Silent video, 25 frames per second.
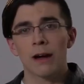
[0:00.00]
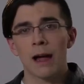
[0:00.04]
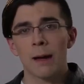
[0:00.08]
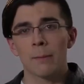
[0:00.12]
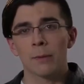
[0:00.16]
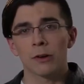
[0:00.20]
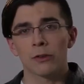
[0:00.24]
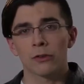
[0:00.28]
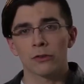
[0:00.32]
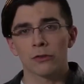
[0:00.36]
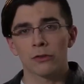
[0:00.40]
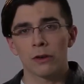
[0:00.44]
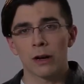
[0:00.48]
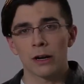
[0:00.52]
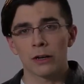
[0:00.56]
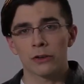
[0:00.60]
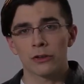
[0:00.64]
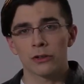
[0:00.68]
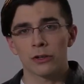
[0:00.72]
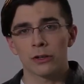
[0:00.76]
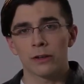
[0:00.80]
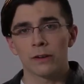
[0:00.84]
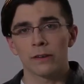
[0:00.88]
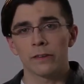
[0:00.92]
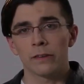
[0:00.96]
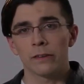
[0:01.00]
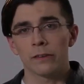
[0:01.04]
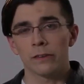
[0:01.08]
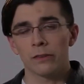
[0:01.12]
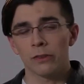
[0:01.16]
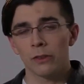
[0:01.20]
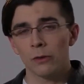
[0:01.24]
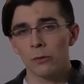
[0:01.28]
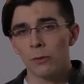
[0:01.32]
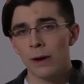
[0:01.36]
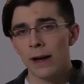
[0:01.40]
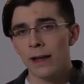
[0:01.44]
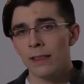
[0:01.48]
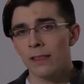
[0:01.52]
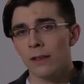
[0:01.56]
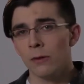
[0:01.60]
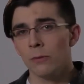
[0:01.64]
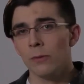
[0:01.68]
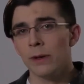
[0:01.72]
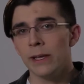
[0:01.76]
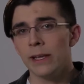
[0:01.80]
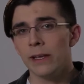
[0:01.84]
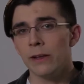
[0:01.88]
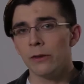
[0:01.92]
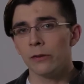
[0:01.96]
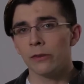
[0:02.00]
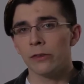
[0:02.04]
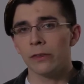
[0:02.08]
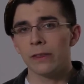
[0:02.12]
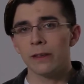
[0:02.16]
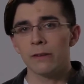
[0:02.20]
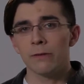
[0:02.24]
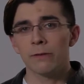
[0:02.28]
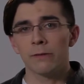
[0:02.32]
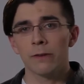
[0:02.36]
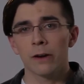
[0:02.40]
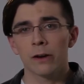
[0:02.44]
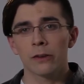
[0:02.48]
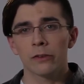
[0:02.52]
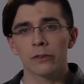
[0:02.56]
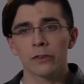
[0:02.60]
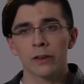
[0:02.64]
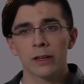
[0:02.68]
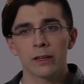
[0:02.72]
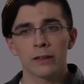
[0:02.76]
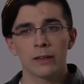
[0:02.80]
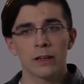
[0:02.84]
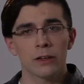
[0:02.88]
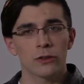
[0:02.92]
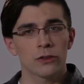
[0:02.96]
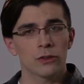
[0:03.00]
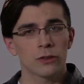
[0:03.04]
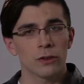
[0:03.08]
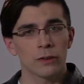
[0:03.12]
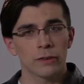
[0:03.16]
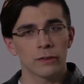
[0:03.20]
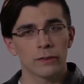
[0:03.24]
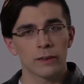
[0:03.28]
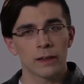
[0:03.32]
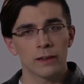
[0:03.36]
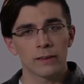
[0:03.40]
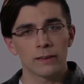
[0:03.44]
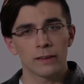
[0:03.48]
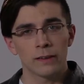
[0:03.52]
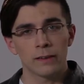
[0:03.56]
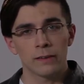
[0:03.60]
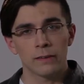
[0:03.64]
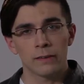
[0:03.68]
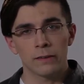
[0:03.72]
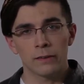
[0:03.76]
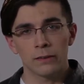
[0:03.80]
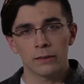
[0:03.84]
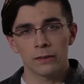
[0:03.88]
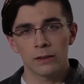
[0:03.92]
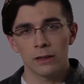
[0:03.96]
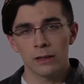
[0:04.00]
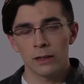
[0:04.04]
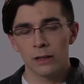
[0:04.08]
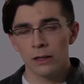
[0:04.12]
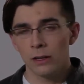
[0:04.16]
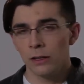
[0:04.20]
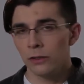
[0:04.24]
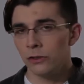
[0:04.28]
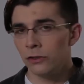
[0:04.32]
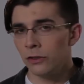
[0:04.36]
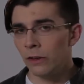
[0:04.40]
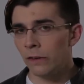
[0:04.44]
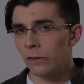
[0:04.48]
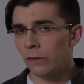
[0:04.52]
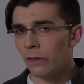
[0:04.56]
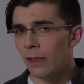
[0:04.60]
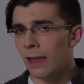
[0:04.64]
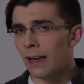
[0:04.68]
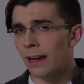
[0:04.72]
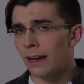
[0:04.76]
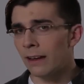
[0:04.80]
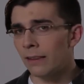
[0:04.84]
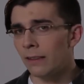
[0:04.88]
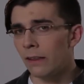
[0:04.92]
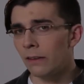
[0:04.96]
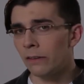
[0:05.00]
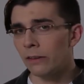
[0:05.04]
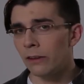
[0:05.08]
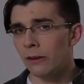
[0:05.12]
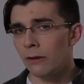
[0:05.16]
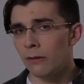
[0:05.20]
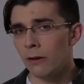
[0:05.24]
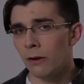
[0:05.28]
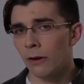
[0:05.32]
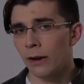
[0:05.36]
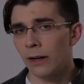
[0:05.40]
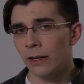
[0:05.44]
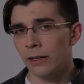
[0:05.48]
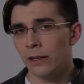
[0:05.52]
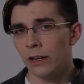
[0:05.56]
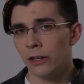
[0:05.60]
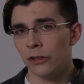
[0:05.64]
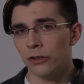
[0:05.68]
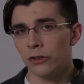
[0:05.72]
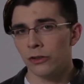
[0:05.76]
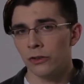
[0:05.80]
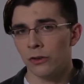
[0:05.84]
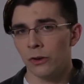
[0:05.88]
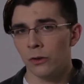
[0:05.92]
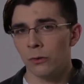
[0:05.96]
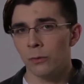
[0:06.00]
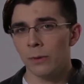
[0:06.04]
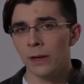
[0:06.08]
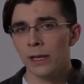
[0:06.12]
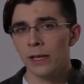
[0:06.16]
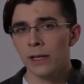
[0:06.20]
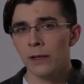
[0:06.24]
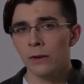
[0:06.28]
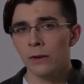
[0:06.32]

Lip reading: grammar structure is the way that we use the first conditional sentence. Just like in the zero conditional, we